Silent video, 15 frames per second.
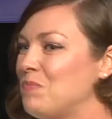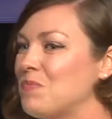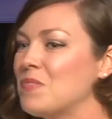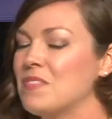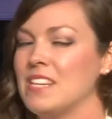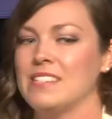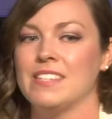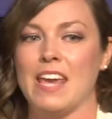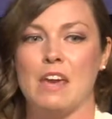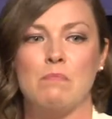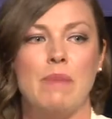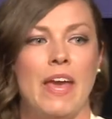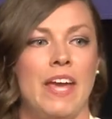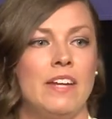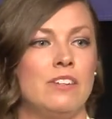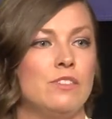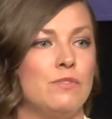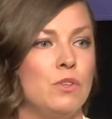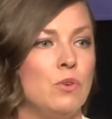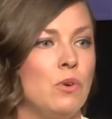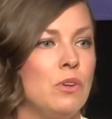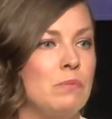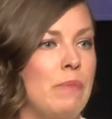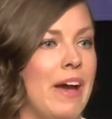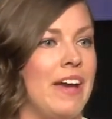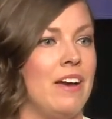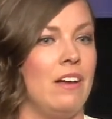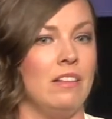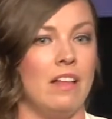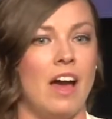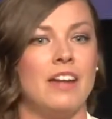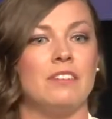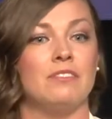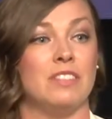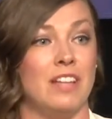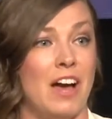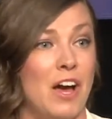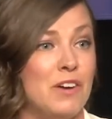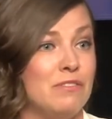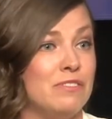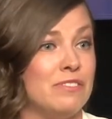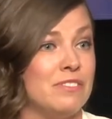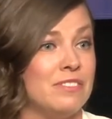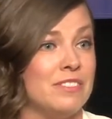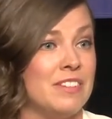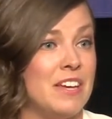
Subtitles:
This campaign is fueled by a lot of love,